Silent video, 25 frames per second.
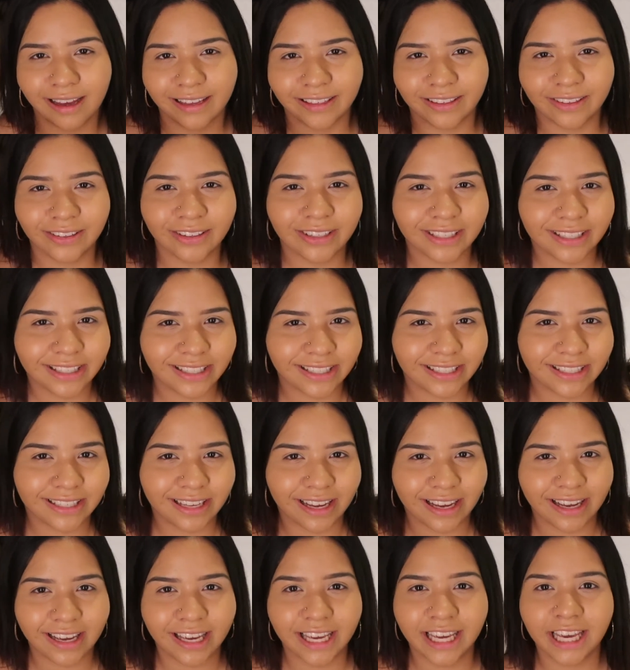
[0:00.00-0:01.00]
you could
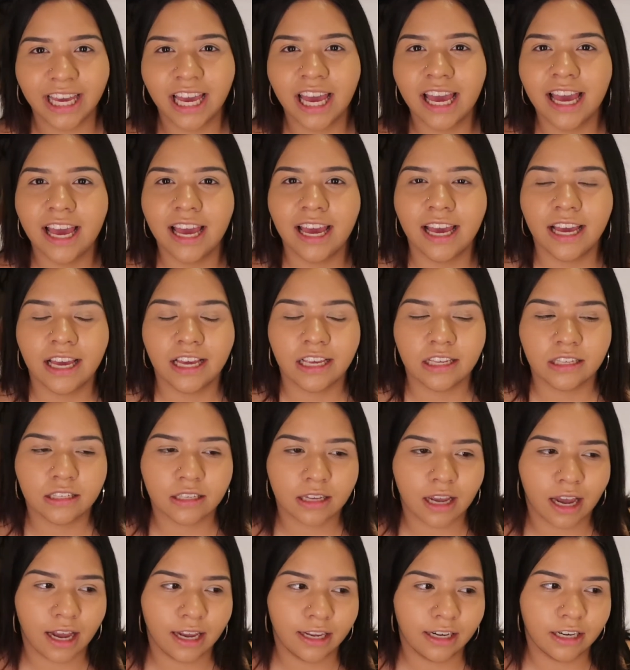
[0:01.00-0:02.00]
say, is
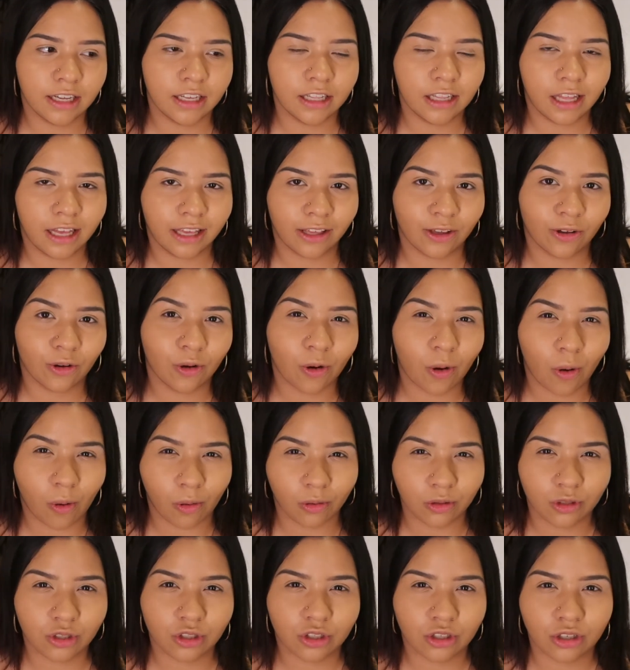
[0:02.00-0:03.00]
kind of like
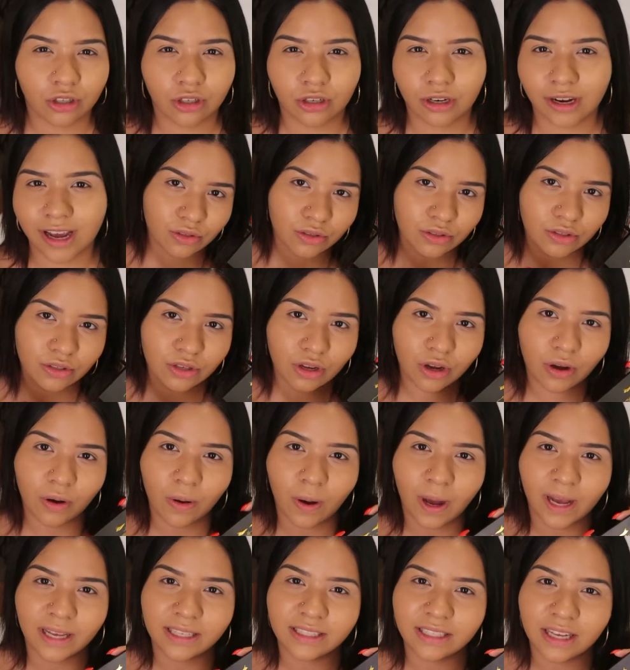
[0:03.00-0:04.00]
culture. So
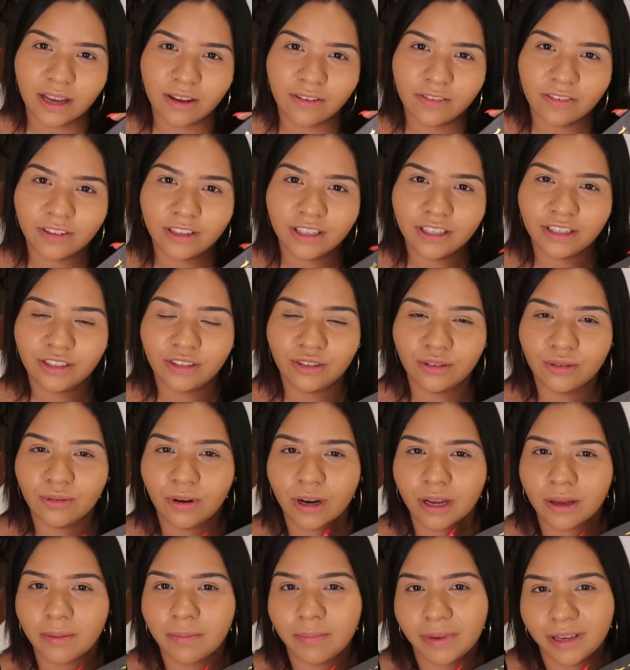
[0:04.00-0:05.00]
I definitely do
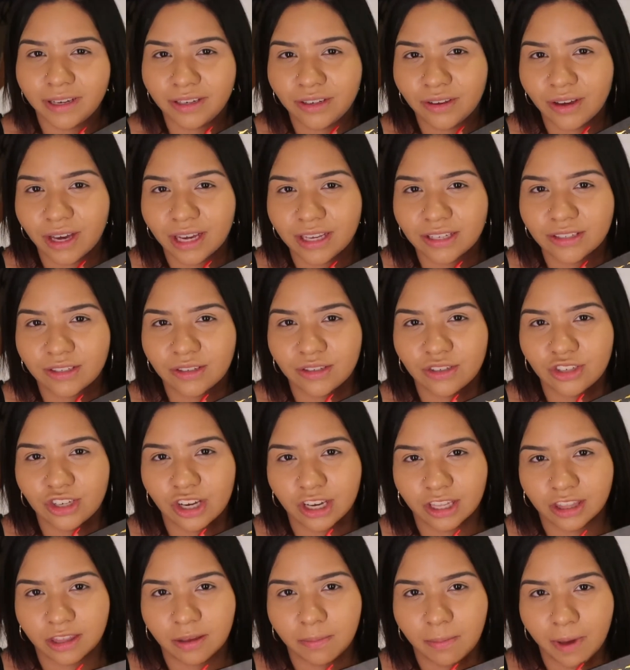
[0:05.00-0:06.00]
recommend you guys to
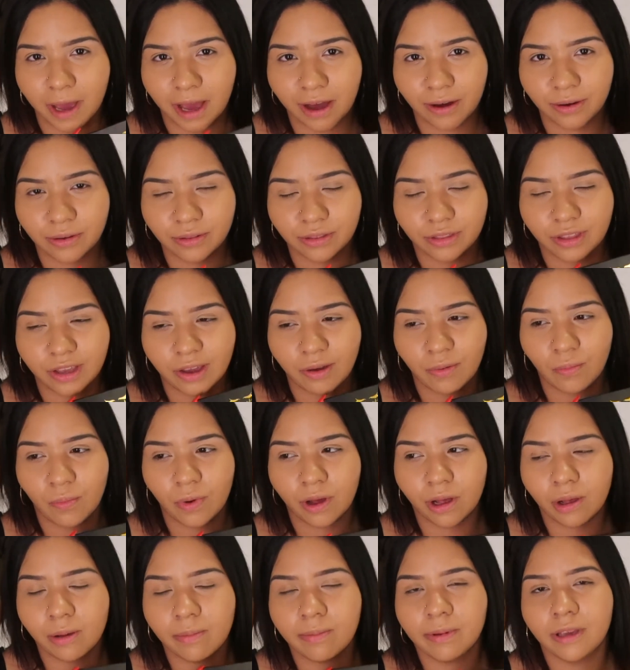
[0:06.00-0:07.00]
check them out. They
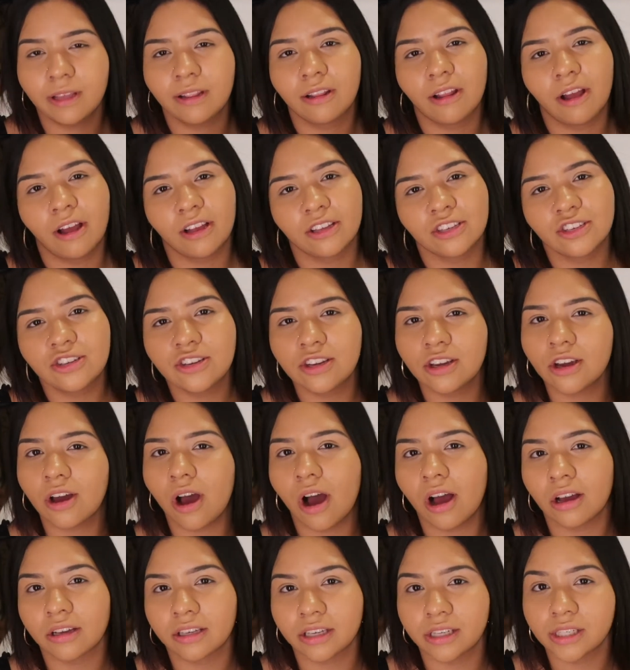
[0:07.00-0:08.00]
will be launching
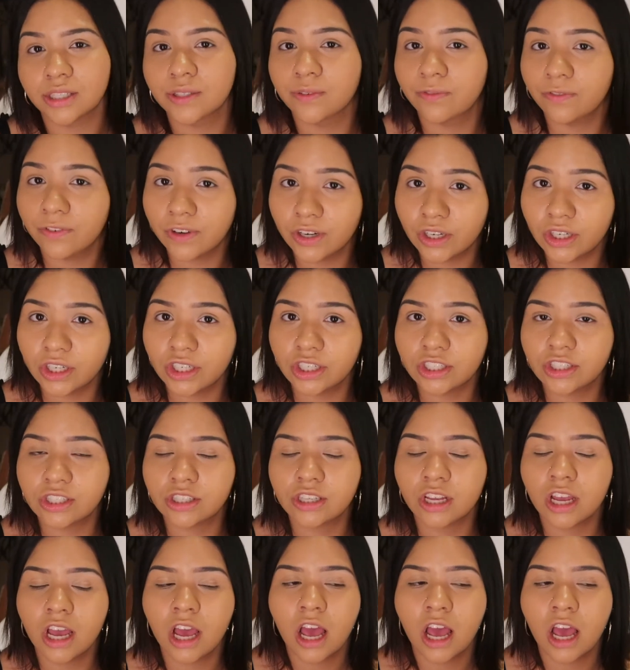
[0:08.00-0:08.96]
August 1st.